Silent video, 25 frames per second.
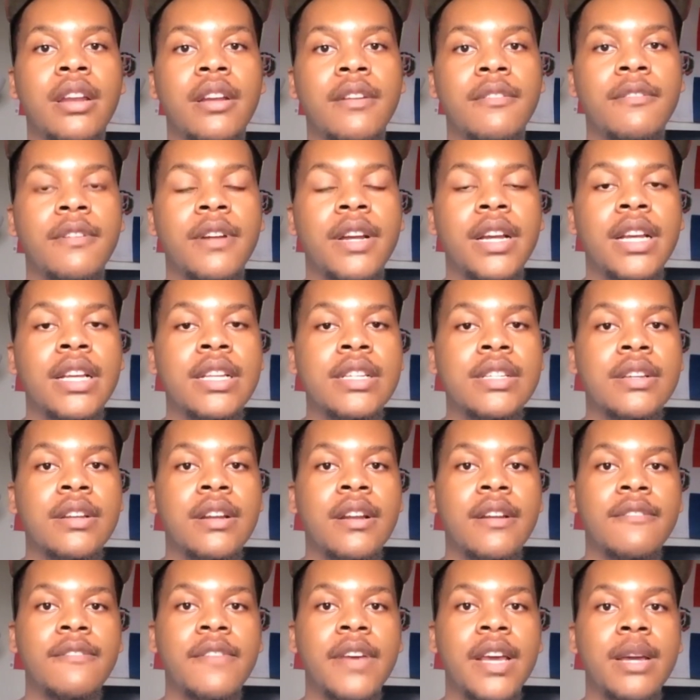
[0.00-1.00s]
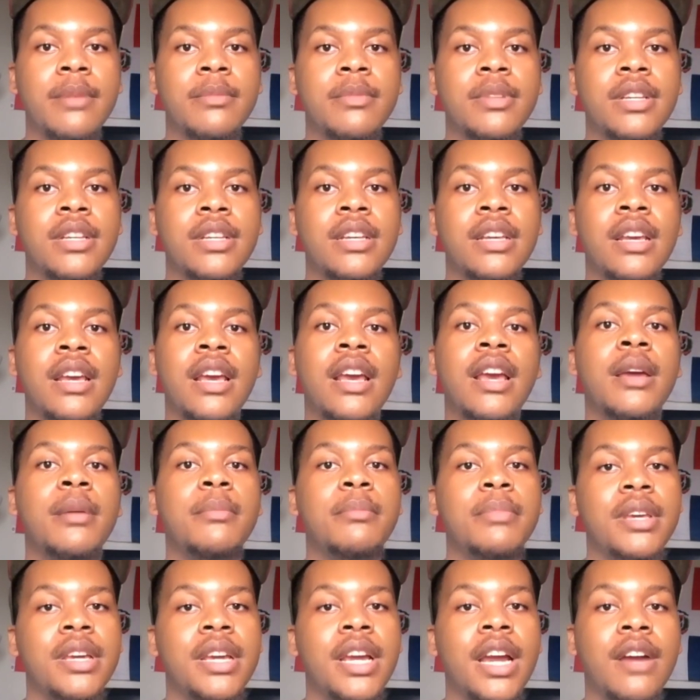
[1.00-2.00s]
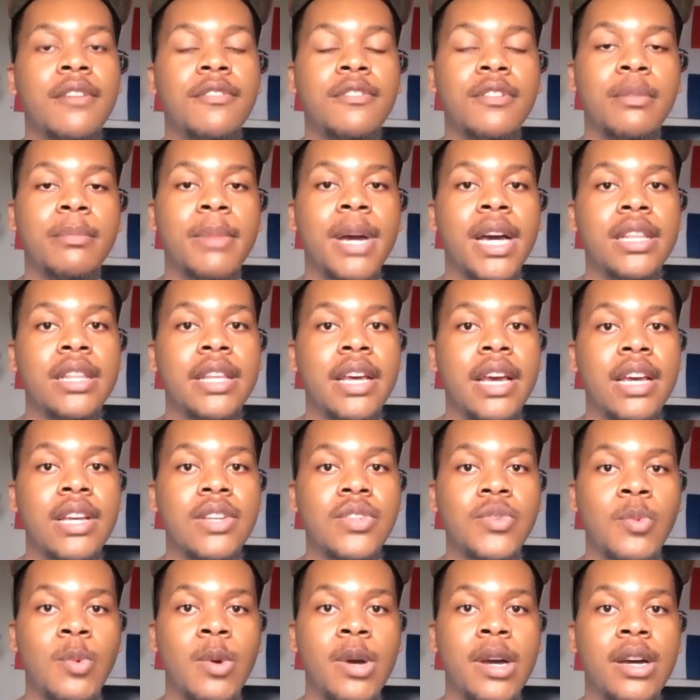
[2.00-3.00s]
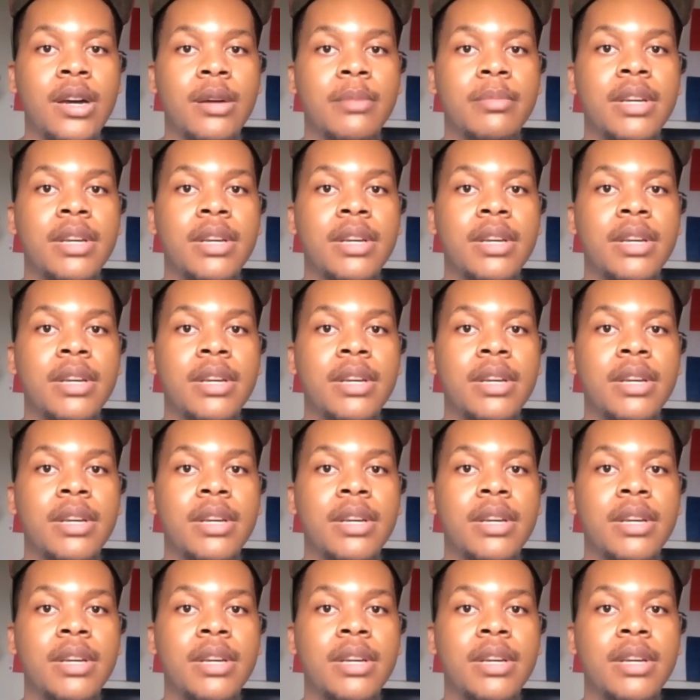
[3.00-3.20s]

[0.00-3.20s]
their friends or their family, be careful about that as well.